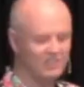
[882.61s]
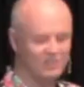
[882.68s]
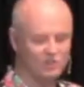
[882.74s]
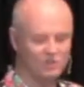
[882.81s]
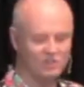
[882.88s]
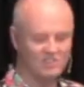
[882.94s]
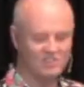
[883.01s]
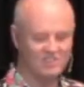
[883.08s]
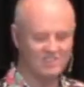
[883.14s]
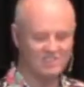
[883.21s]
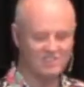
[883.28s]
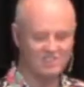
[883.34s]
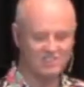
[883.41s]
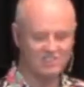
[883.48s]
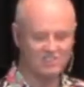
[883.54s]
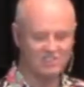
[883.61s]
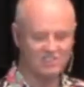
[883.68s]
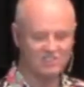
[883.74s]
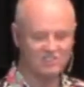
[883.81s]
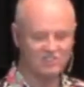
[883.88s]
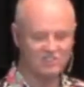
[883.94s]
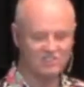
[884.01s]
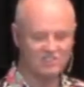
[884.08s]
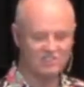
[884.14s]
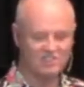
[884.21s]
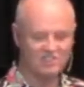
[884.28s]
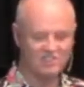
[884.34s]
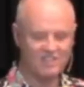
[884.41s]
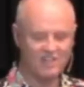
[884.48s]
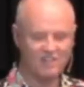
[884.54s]
into existence just at the
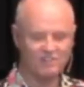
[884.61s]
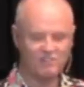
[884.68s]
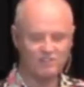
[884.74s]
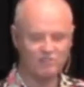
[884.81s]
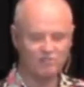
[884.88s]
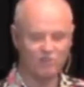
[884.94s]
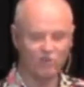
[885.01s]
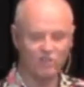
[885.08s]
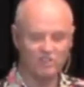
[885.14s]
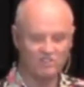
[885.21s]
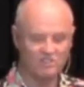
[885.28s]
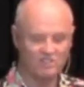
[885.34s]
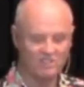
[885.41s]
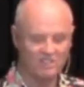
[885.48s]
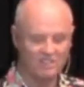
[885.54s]
sound of his voice,